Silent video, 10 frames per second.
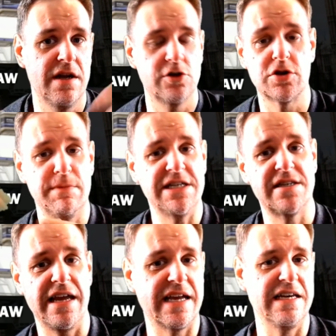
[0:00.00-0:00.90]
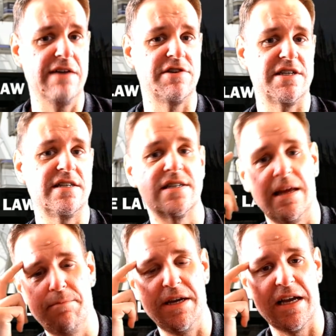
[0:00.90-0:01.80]
doesn't mean to say he can never sit as
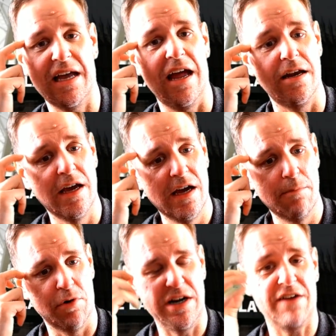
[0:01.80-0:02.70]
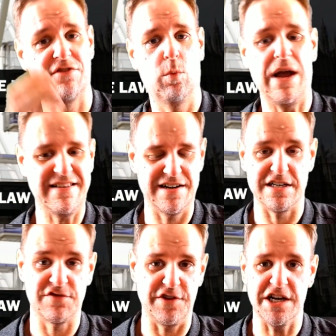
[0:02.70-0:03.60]
an MP again, but he'd have to wait till
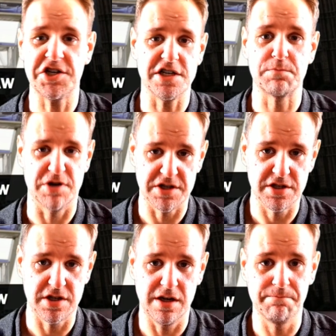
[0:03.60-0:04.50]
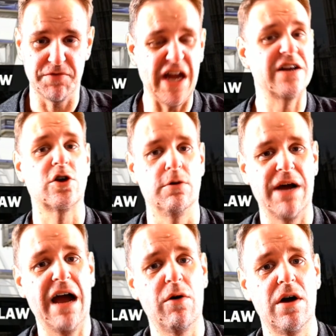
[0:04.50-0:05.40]
he's finished his prison term, then come
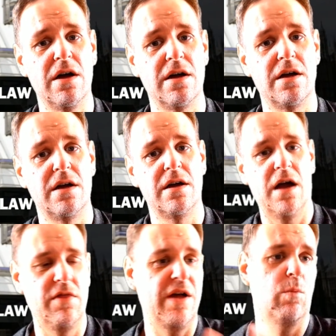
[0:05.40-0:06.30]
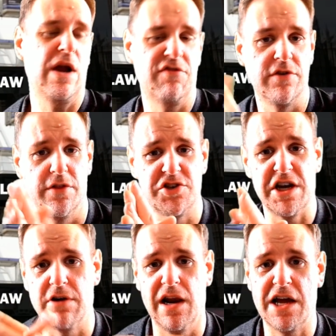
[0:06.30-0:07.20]
out, and then wait for another
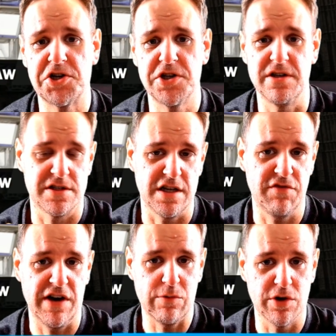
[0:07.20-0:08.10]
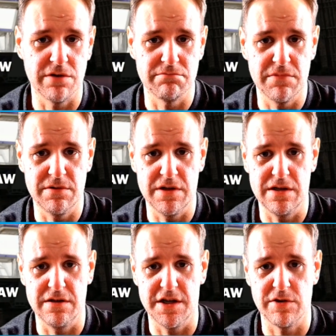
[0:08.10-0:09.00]
general election and see if anyone will,
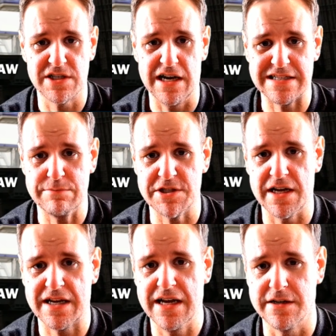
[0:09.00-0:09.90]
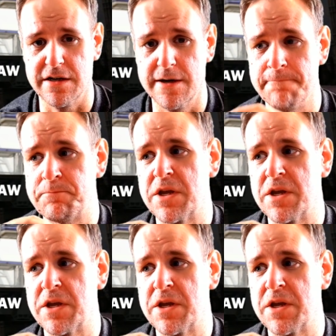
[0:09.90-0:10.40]
you know, select him as their candidate.